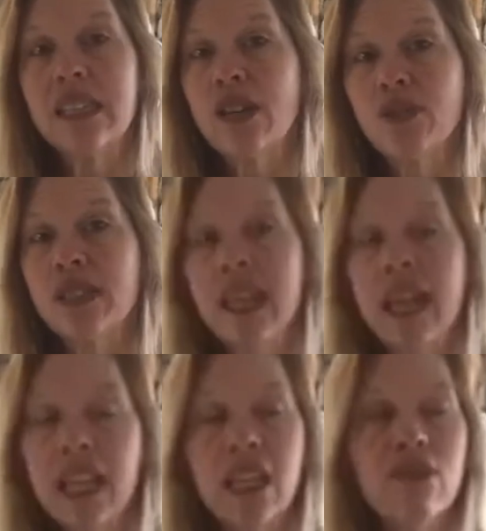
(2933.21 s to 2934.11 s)
Those
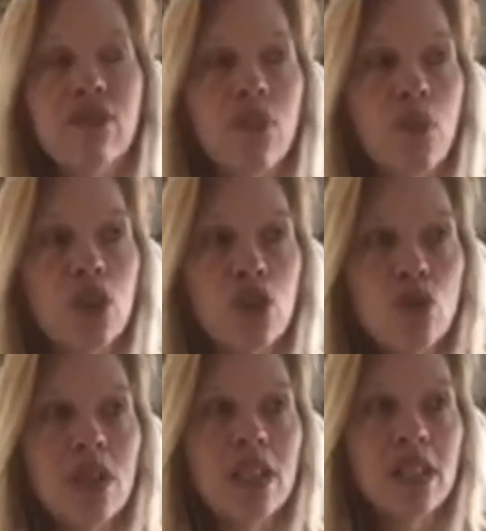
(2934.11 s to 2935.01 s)
negative, when
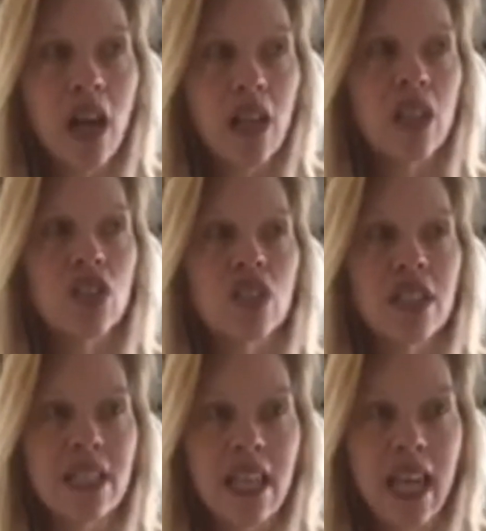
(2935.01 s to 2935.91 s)
you acknowledge
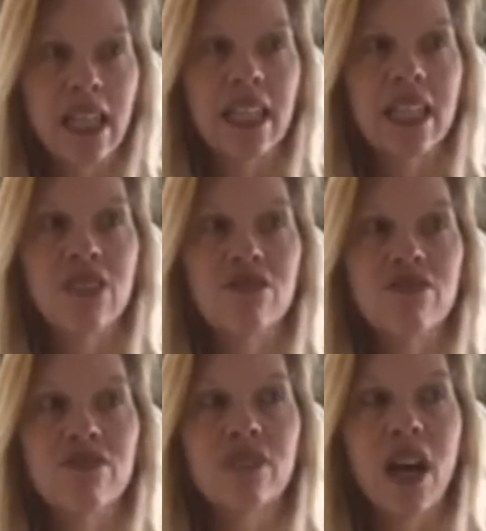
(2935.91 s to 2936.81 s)
the
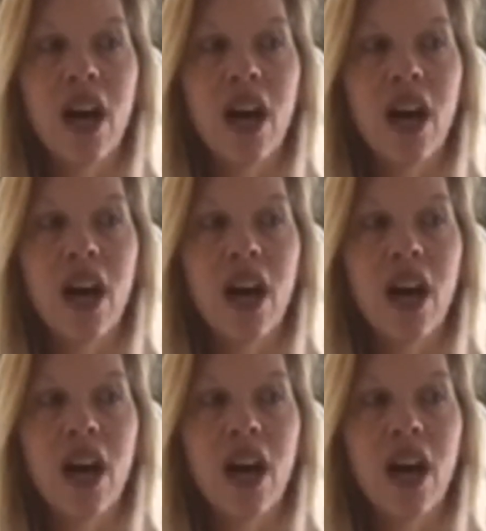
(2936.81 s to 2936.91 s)
negative